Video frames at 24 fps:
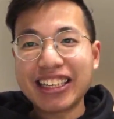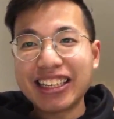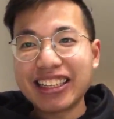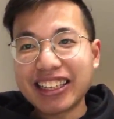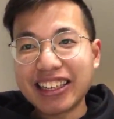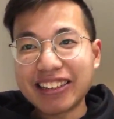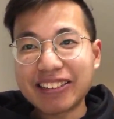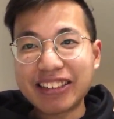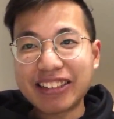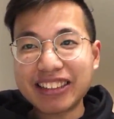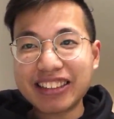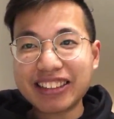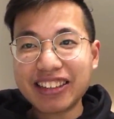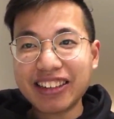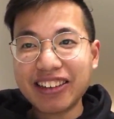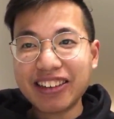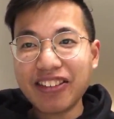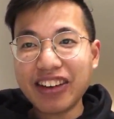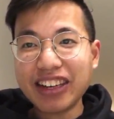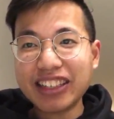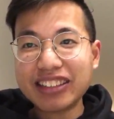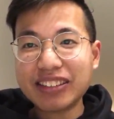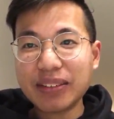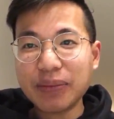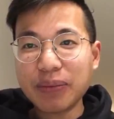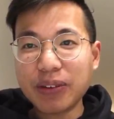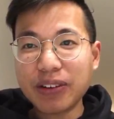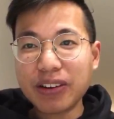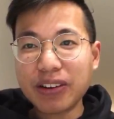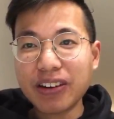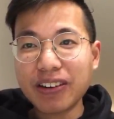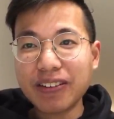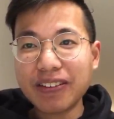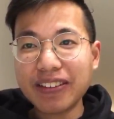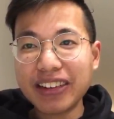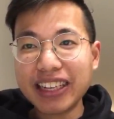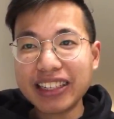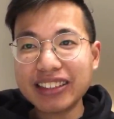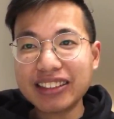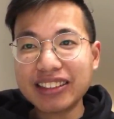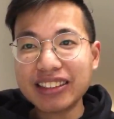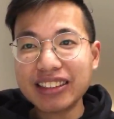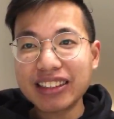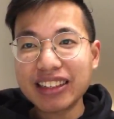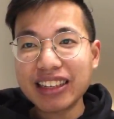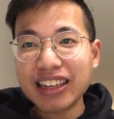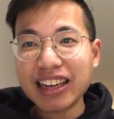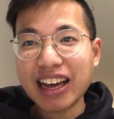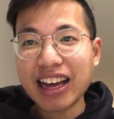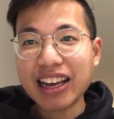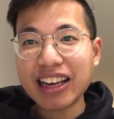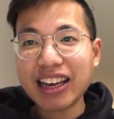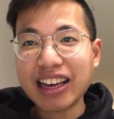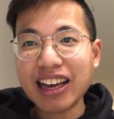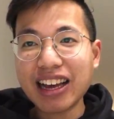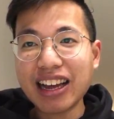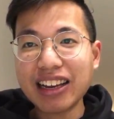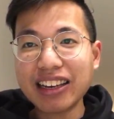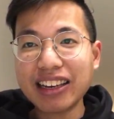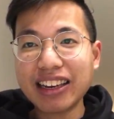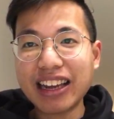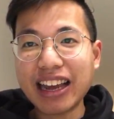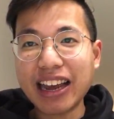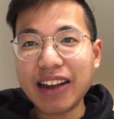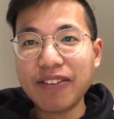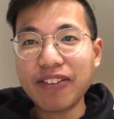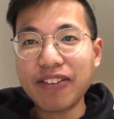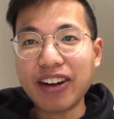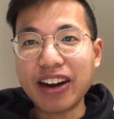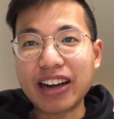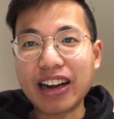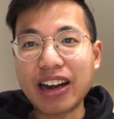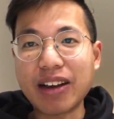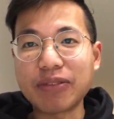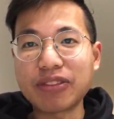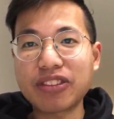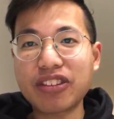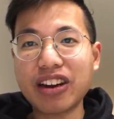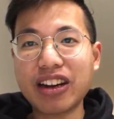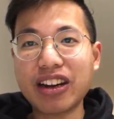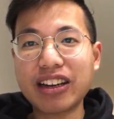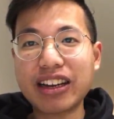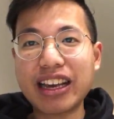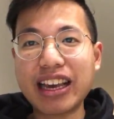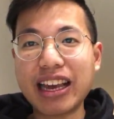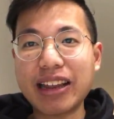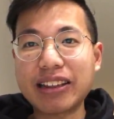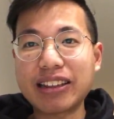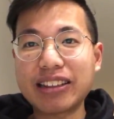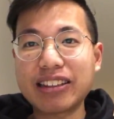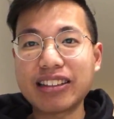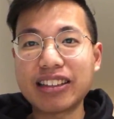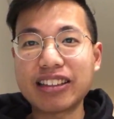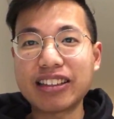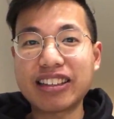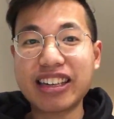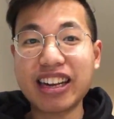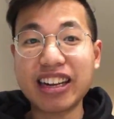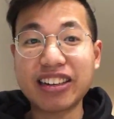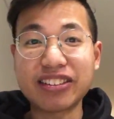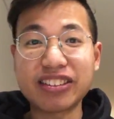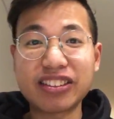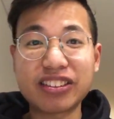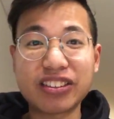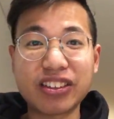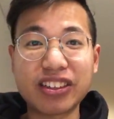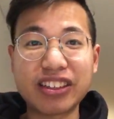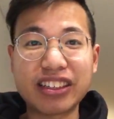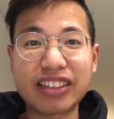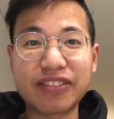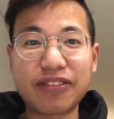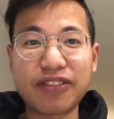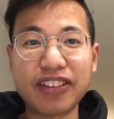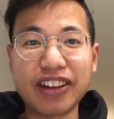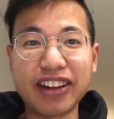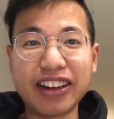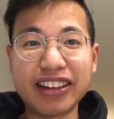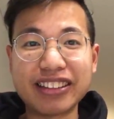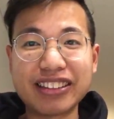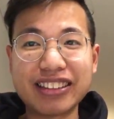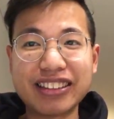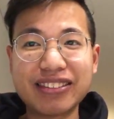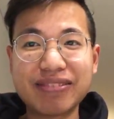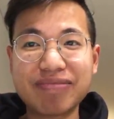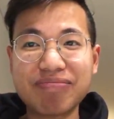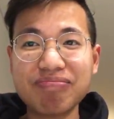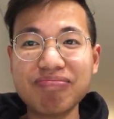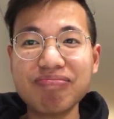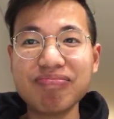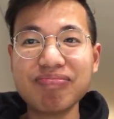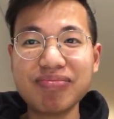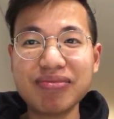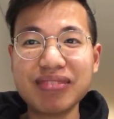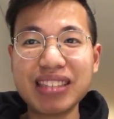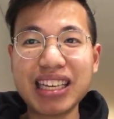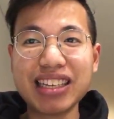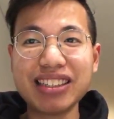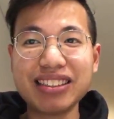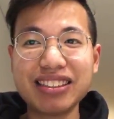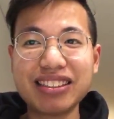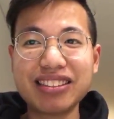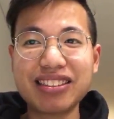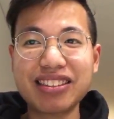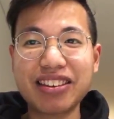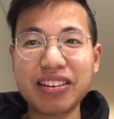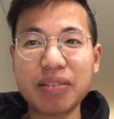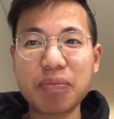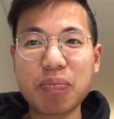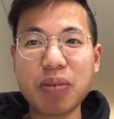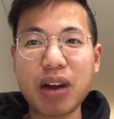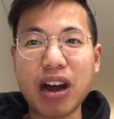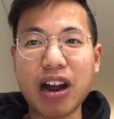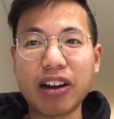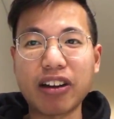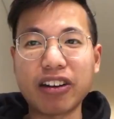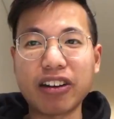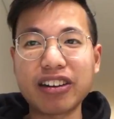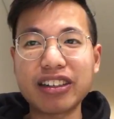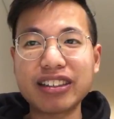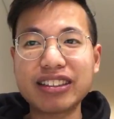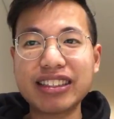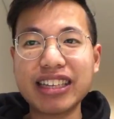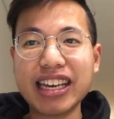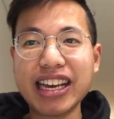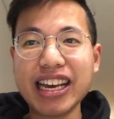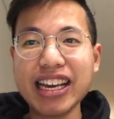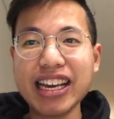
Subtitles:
Just gonna read some more comments. I can't game right now. I'm trying to get the channel sorted first. That's good priority.